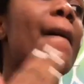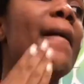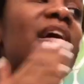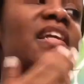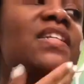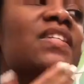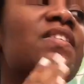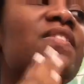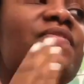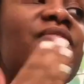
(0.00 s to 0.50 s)

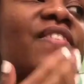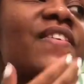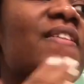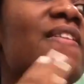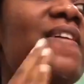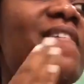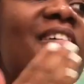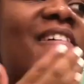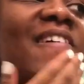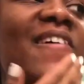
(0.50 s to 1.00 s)
I just
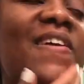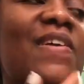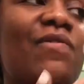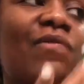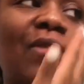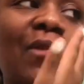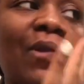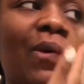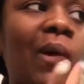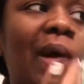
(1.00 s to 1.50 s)
feel like
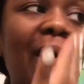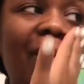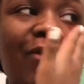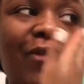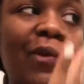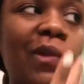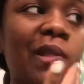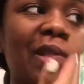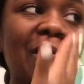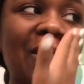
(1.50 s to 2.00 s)
even though I
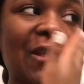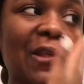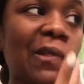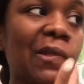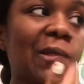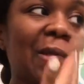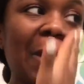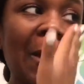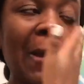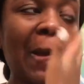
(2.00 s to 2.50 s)
have oily
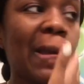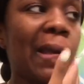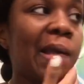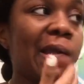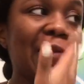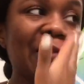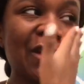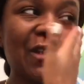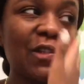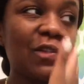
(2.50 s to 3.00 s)
skin,
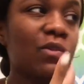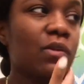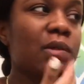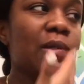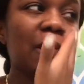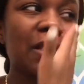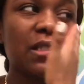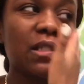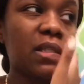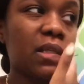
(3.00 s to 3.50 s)
it's still
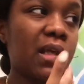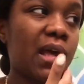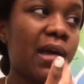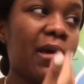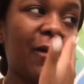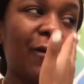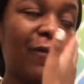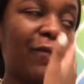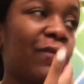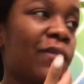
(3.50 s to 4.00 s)
good to
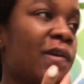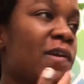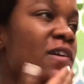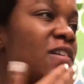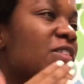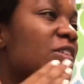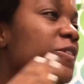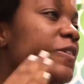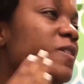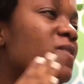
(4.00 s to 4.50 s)
have
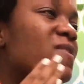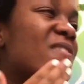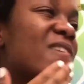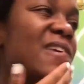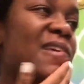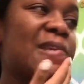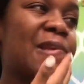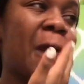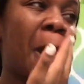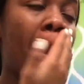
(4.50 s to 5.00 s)
your
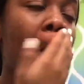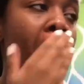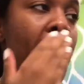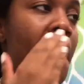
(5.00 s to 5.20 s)
skin